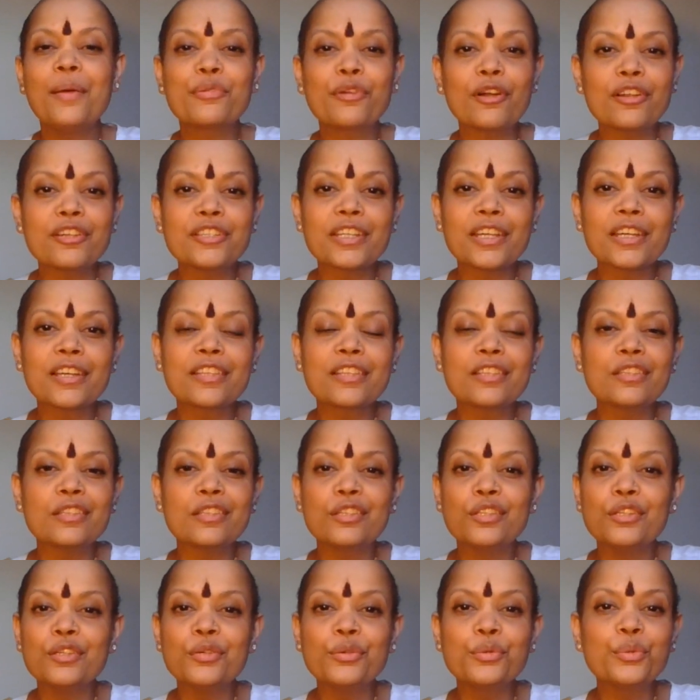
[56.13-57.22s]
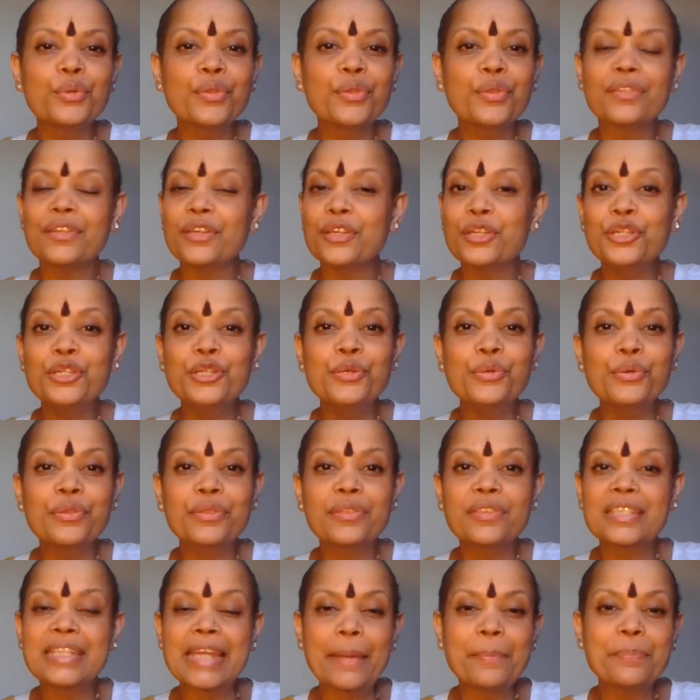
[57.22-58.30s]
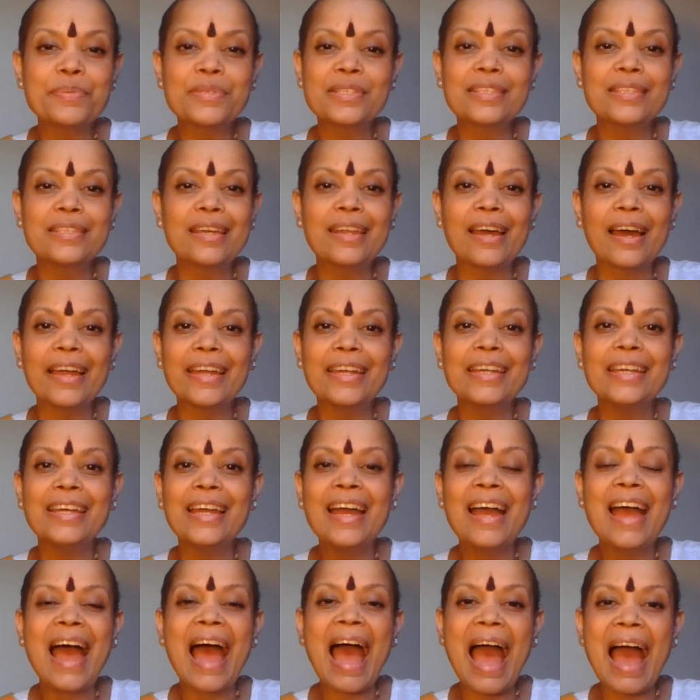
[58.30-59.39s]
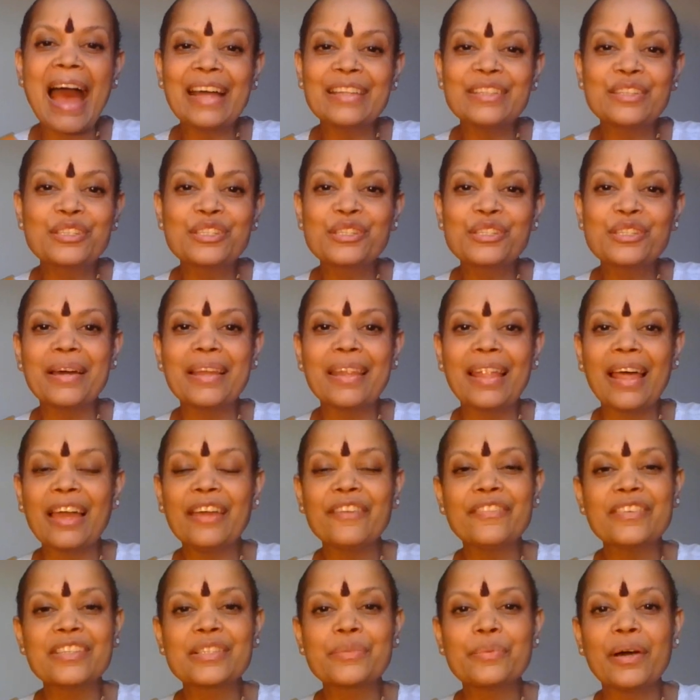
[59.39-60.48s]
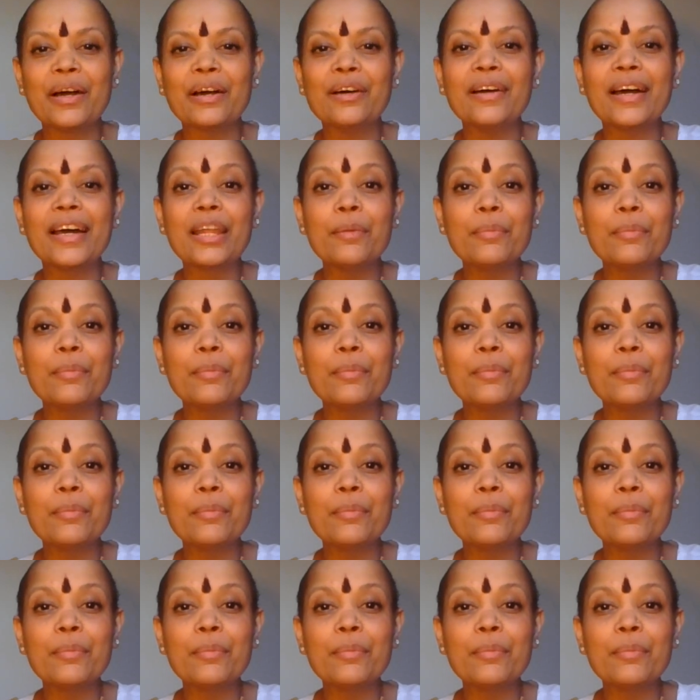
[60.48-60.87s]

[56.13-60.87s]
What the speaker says: projects, new steps that I add to my life as well,